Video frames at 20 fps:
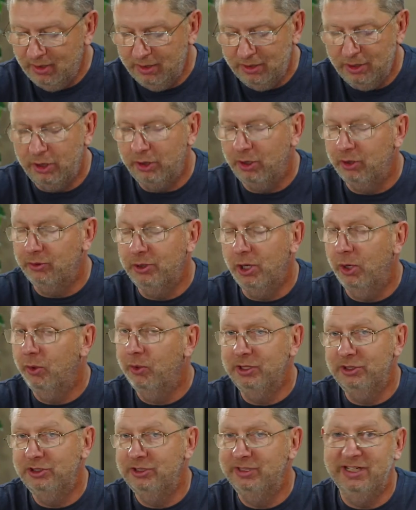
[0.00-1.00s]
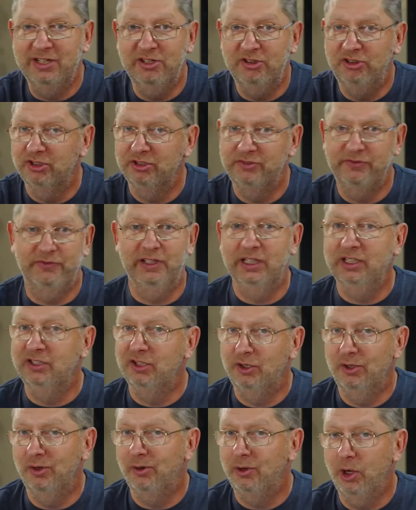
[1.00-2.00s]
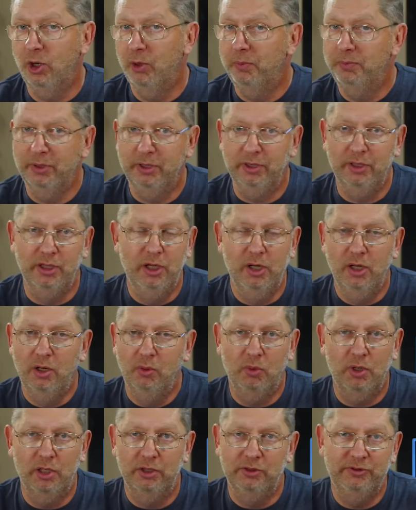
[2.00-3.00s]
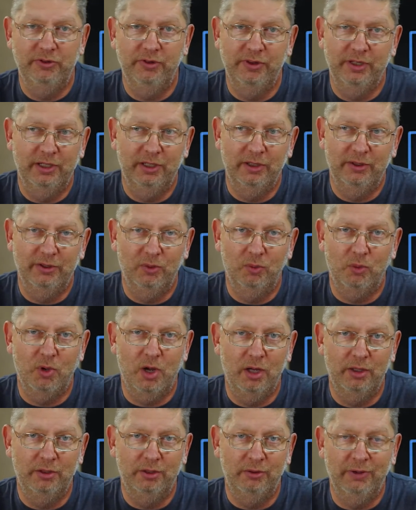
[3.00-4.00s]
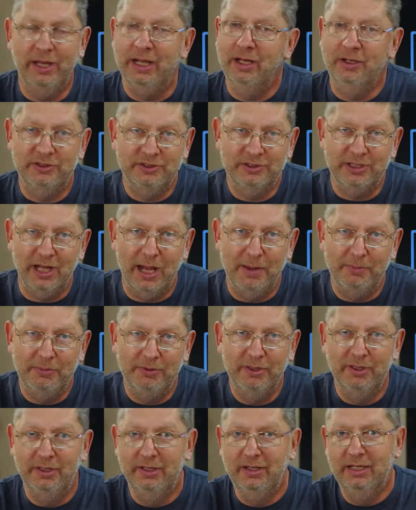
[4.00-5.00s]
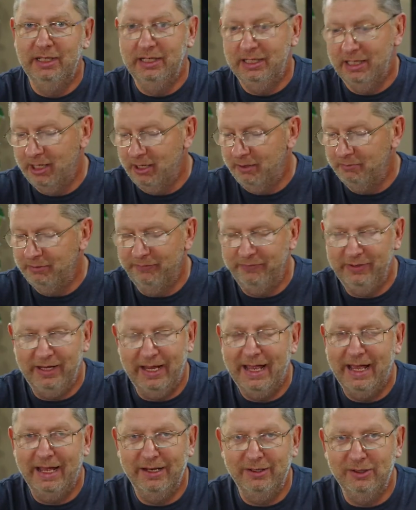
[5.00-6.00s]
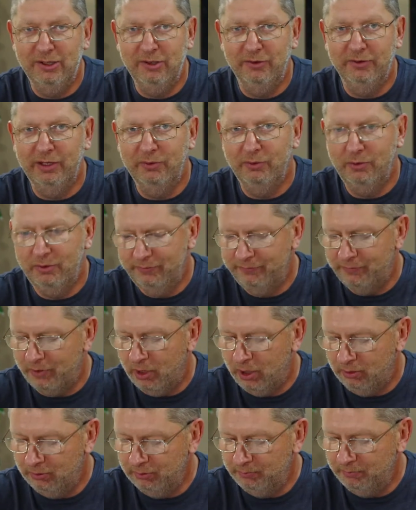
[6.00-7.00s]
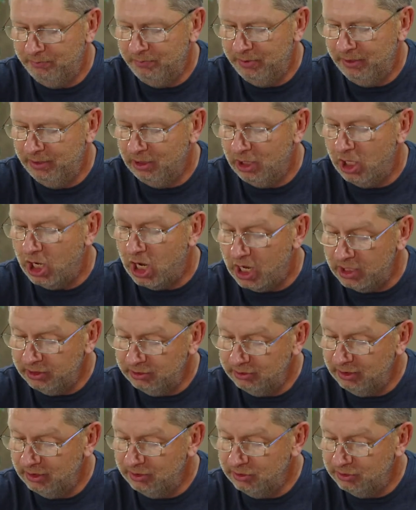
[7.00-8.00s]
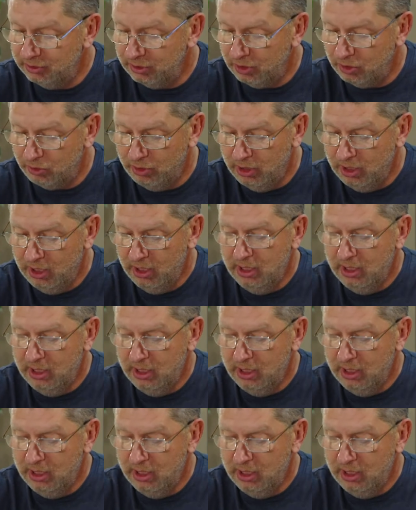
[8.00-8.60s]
you know, Noah didn't just fling the door open once the the, wa- the rain had stopped. Um, if he had, you know, they would have all been lost. And so,